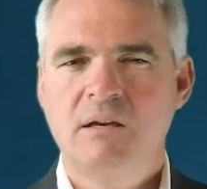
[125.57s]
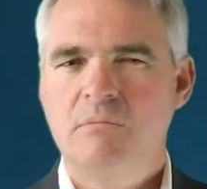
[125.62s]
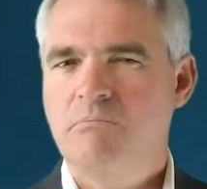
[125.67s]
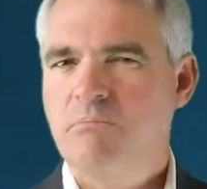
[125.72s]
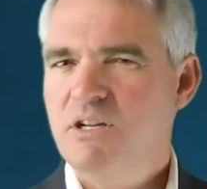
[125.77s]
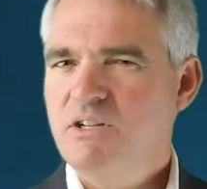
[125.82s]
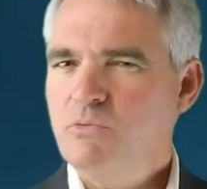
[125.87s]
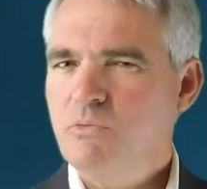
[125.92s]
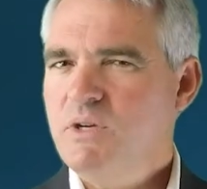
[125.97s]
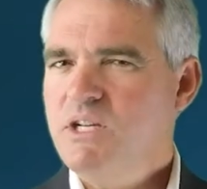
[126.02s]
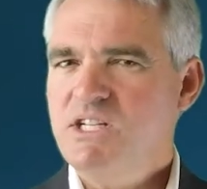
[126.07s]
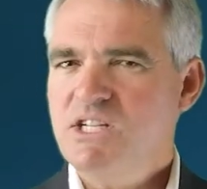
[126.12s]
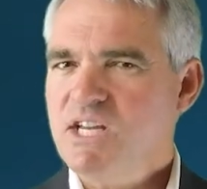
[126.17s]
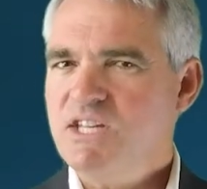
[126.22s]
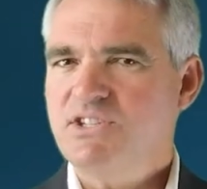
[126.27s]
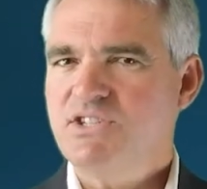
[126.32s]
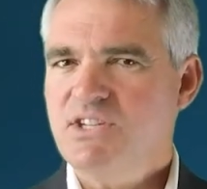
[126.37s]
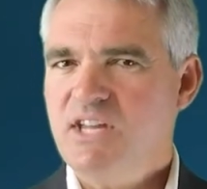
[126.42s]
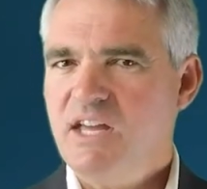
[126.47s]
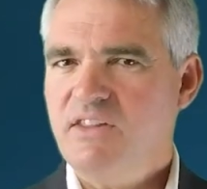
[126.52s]
But we
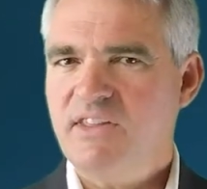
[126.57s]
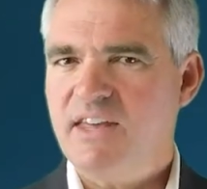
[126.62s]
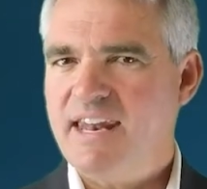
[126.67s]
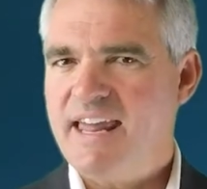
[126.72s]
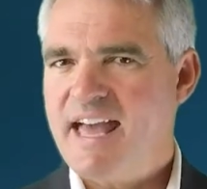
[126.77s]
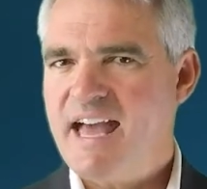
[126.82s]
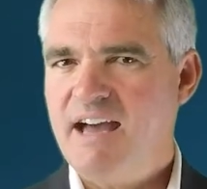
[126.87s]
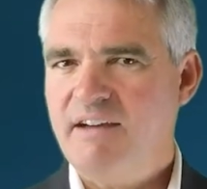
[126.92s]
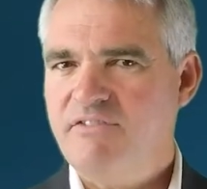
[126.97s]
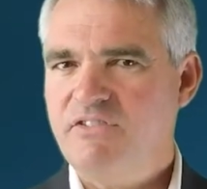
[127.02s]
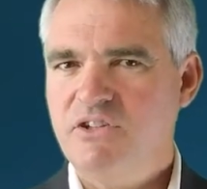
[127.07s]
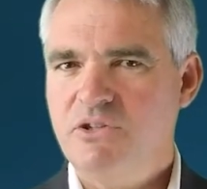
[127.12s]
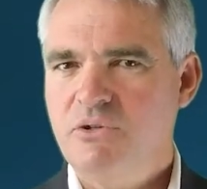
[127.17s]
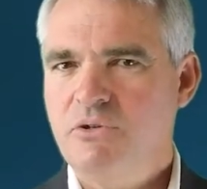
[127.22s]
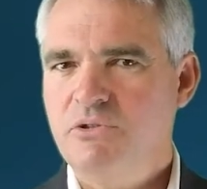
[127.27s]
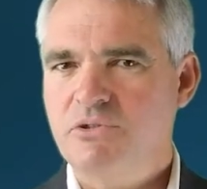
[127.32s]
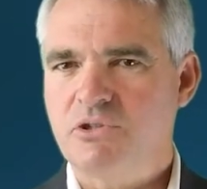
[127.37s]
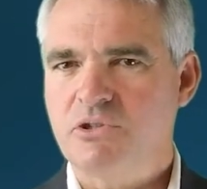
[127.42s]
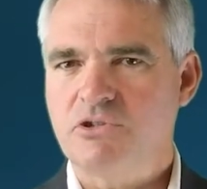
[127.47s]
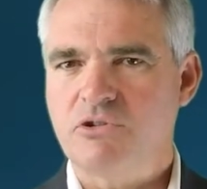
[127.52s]
just said that half the
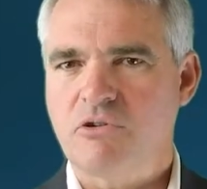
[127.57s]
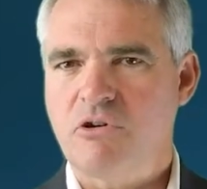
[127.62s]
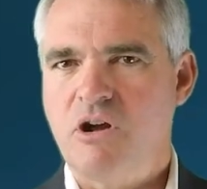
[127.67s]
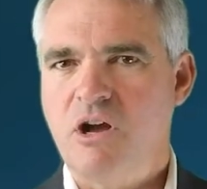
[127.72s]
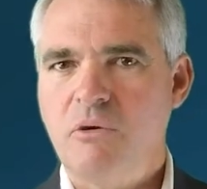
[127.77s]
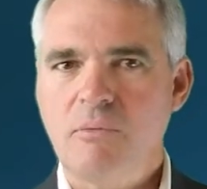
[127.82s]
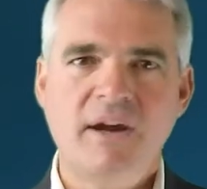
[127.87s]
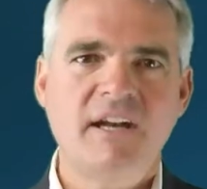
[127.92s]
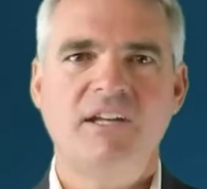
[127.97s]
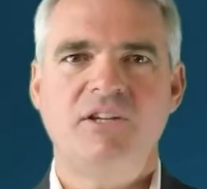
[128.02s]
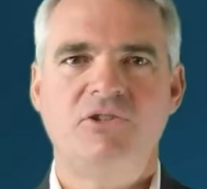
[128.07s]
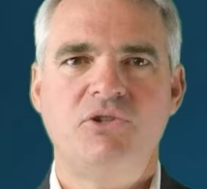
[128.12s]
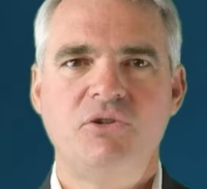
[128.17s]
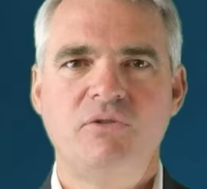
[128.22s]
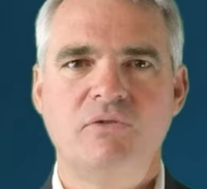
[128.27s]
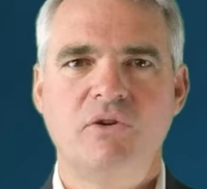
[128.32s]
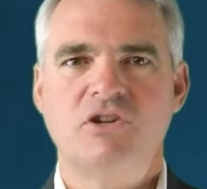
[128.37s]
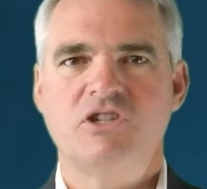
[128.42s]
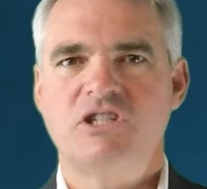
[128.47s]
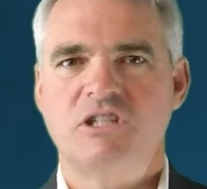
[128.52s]
users are already 2
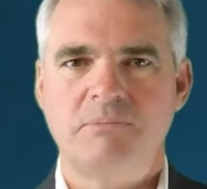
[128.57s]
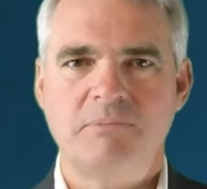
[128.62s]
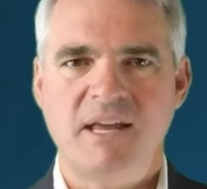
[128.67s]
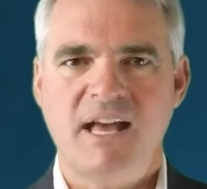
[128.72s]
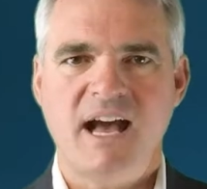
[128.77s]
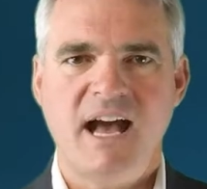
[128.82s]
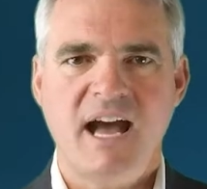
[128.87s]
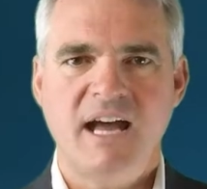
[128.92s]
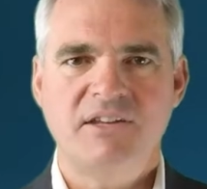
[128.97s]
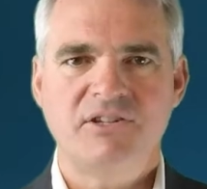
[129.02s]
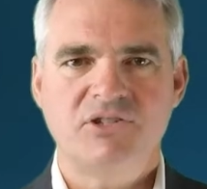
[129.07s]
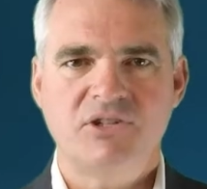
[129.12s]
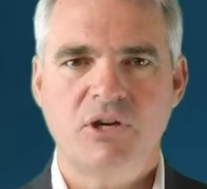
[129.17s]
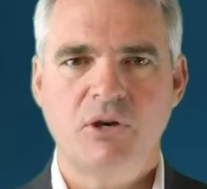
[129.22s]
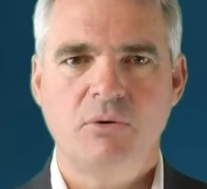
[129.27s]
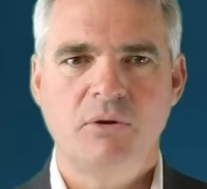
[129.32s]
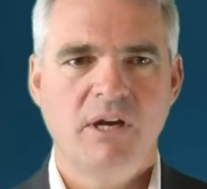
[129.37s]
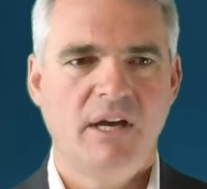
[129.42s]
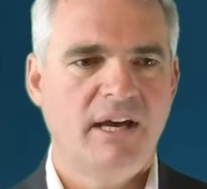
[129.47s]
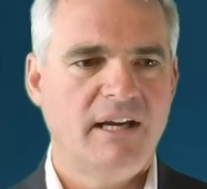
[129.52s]
versions behind,
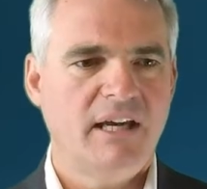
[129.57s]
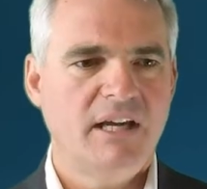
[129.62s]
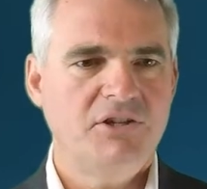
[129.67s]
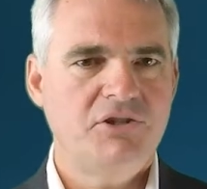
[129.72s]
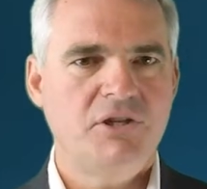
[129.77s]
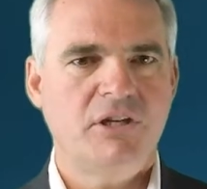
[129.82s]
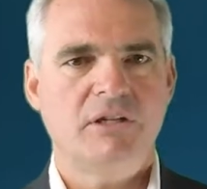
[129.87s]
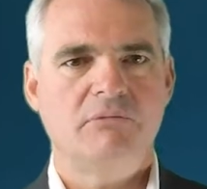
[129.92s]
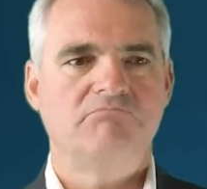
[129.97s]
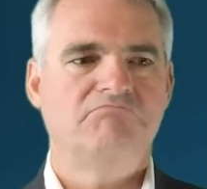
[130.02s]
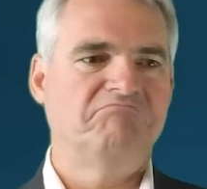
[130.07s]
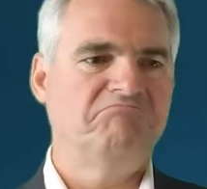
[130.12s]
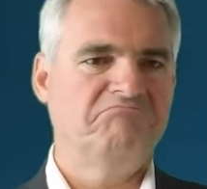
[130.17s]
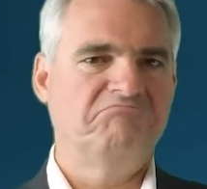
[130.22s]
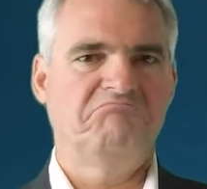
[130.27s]
so I guess you can